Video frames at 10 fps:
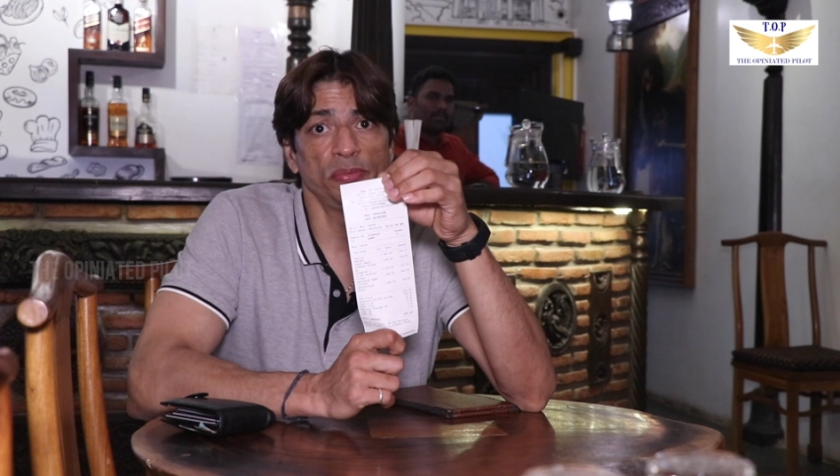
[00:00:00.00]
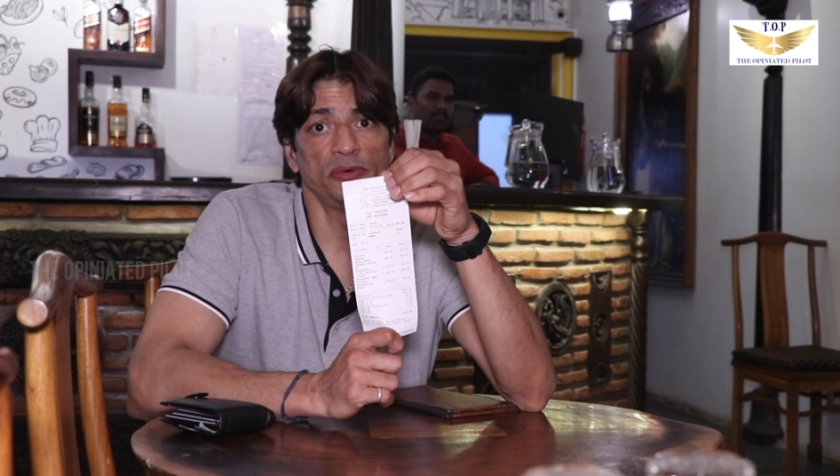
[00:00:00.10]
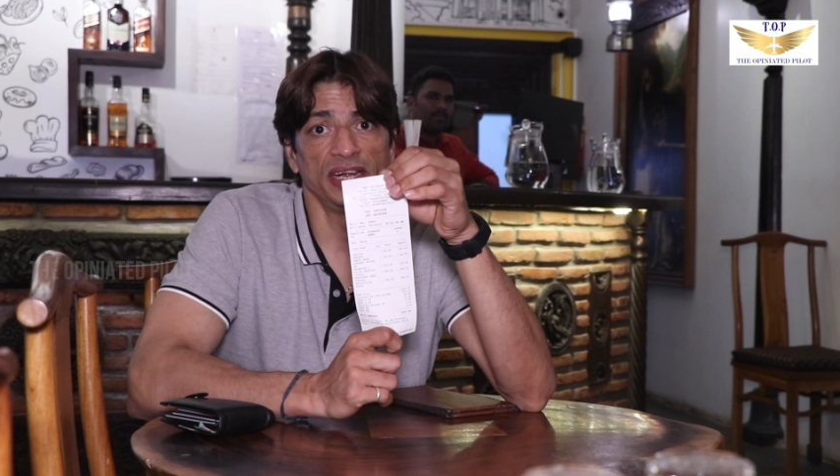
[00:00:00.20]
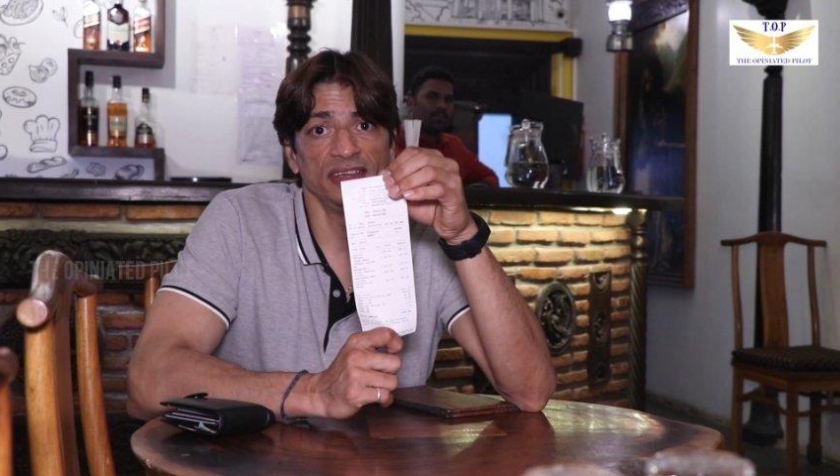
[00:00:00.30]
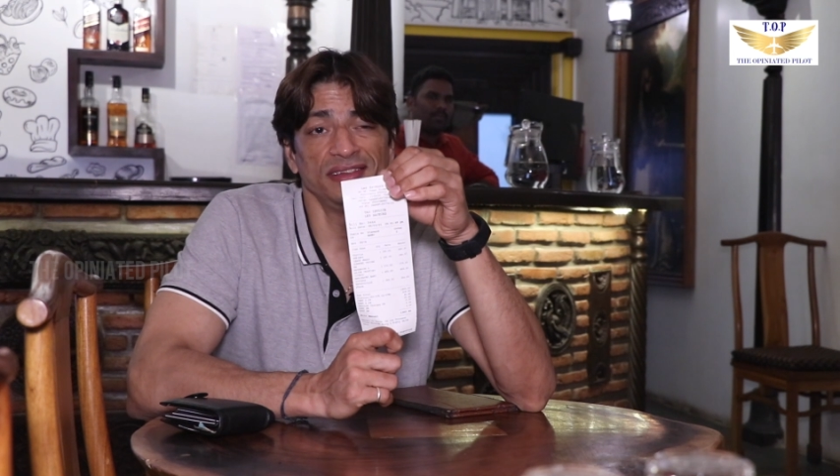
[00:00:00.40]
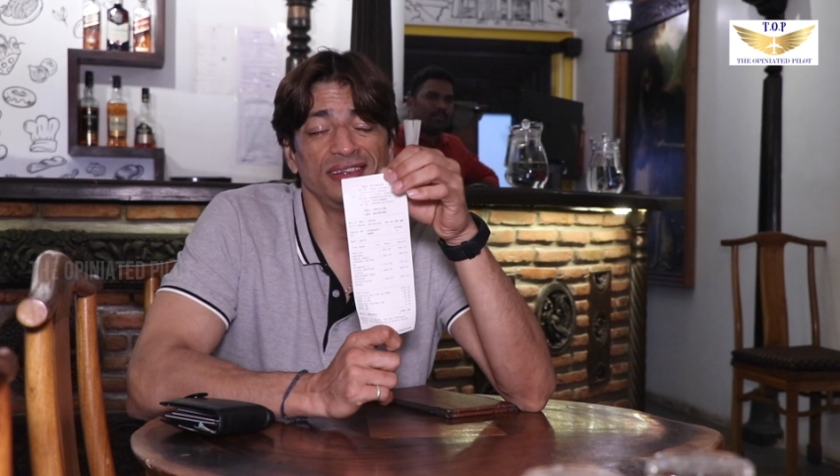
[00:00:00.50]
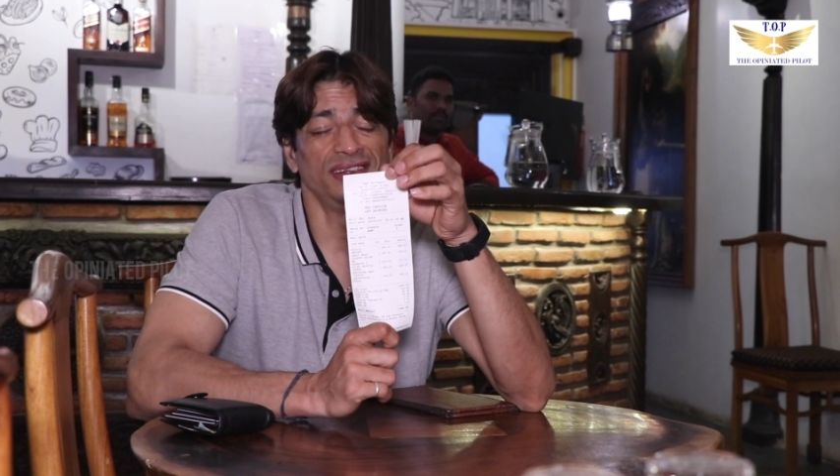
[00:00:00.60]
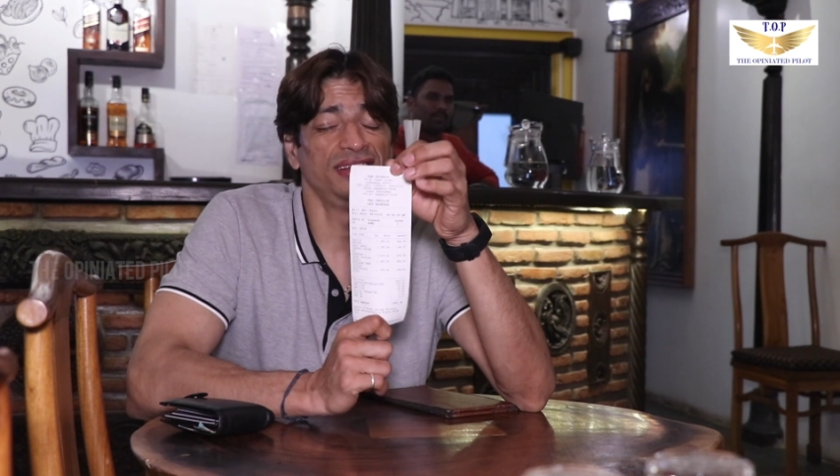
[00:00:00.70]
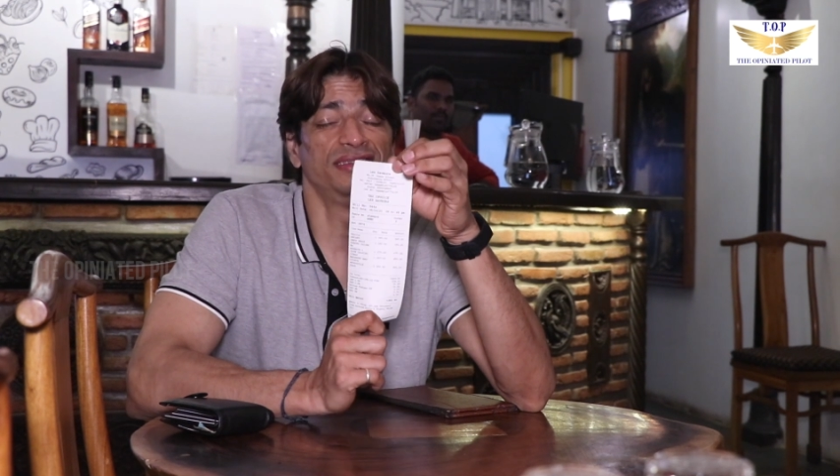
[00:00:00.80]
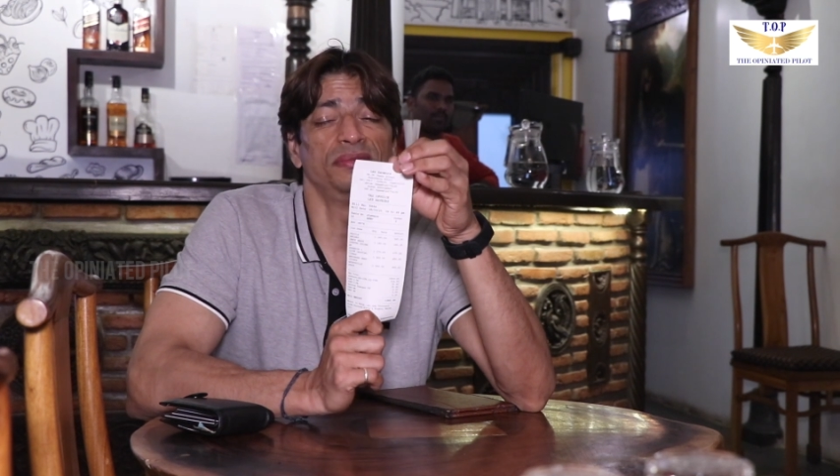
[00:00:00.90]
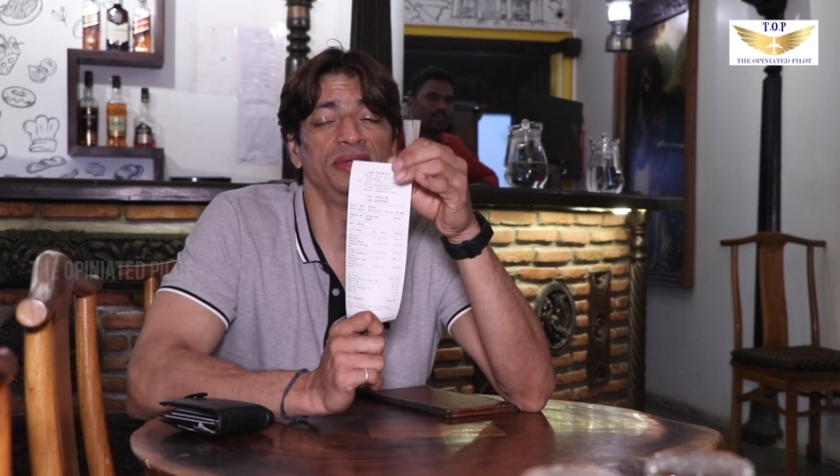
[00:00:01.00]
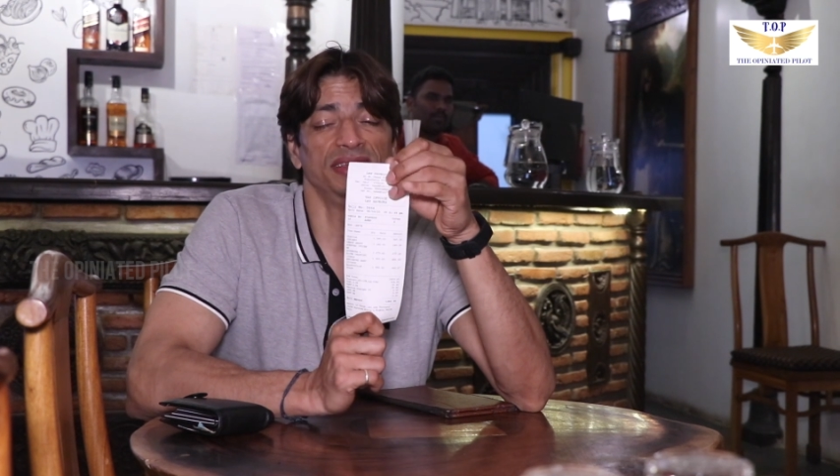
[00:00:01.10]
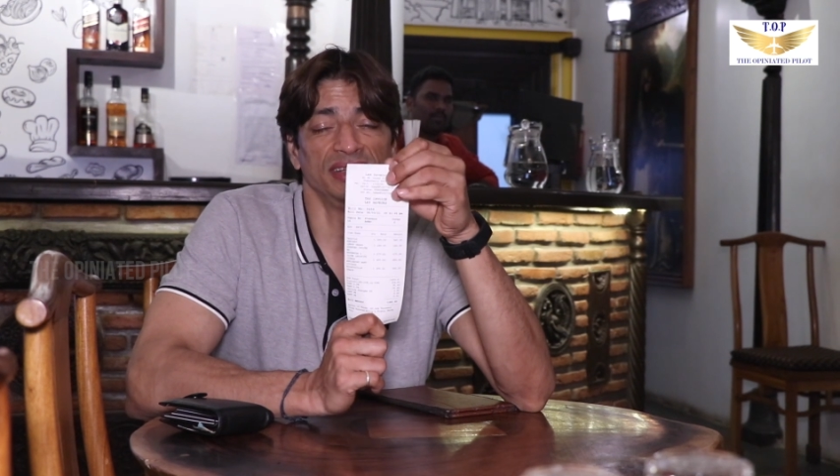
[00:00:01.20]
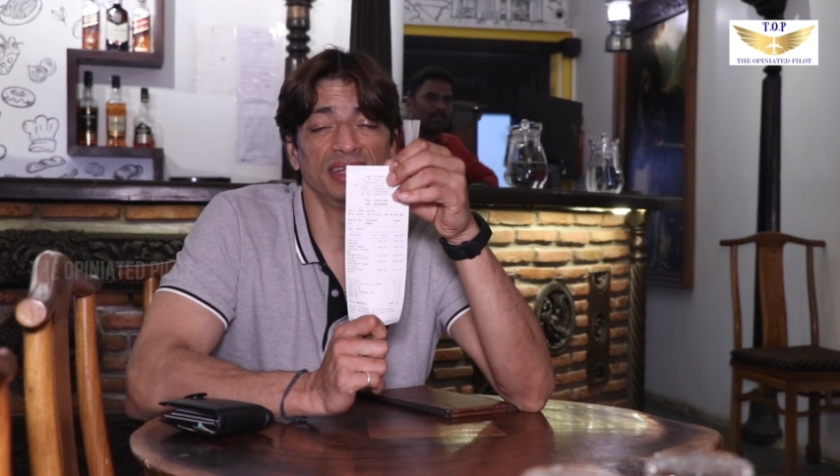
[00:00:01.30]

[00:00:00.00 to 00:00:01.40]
price, it's amazing.